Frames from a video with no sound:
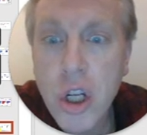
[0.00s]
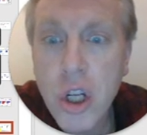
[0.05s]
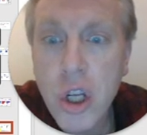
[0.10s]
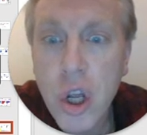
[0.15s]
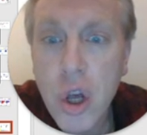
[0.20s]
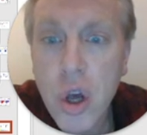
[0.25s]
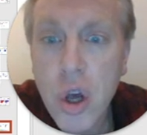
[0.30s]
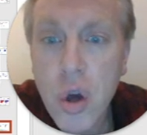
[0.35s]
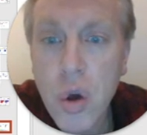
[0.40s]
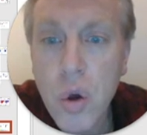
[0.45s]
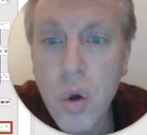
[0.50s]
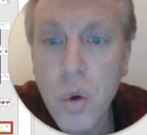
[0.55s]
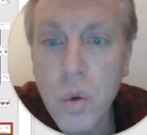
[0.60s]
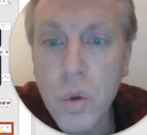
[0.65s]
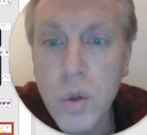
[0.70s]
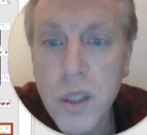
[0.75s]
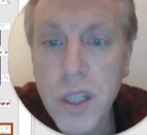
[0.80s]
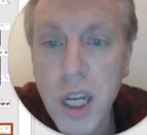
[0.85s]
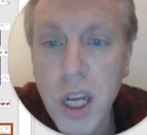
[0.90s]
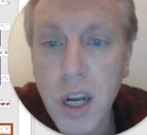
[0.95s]
2
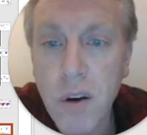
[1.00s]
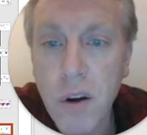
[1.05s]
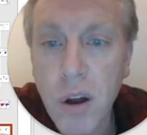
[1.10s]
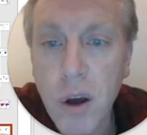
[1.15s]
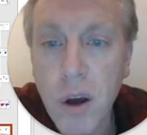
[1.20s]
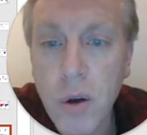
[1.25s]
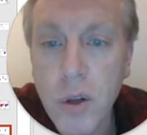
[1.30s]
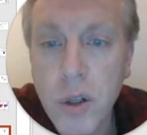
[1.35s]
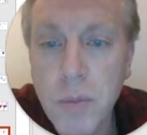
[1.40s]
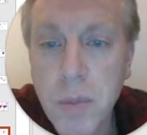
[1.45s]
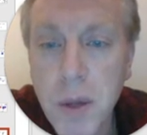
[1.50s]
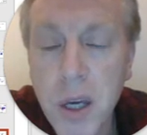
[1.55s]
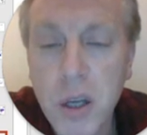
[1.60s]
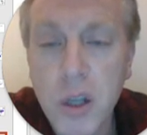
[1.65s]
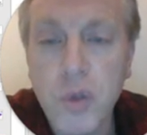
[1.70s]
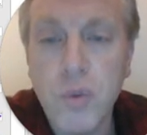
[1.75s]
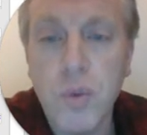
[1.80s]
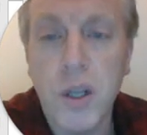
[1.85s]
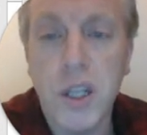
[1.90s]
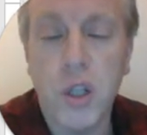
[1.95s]
zeros
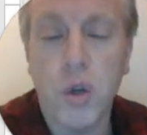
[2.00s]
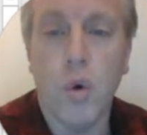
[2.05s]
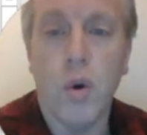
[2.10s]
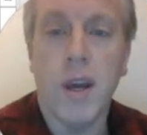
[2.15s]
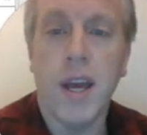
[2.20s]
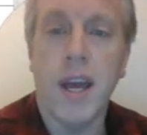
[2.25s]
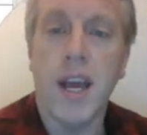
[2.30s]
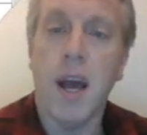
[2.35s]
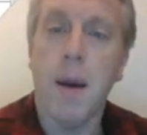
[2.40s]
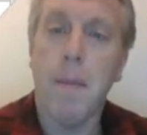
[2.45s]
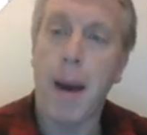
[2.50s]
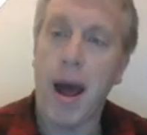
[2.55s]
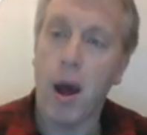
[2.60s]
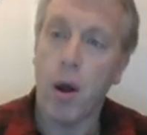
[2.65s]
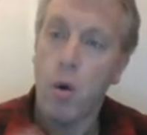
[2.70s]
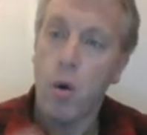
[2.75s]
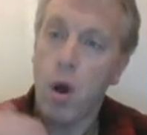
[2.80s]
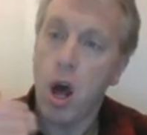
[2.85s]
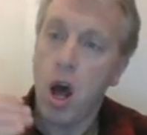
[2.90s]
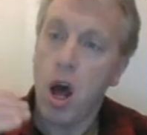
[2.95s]
because we're talking about
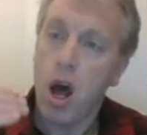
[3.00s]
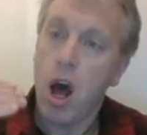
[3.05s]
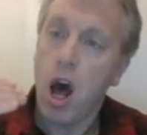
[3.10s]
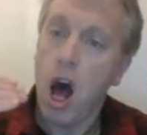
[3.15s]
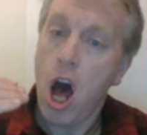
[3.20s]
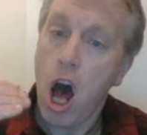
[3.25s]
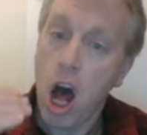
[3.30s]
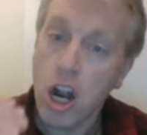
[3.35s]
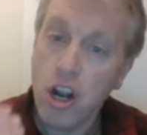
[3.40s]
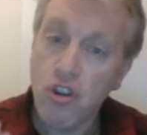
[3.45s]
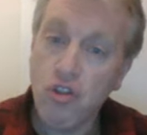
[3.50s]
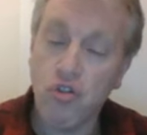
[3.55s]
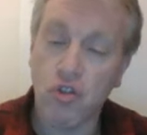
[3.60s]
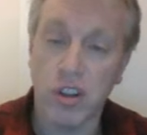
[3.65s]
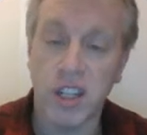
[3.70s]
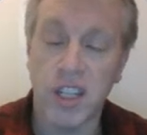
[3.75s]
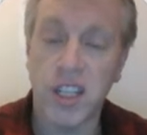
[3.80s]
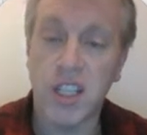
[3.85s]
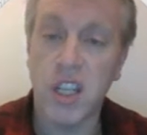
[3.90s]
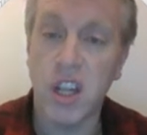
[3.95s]
hundreds.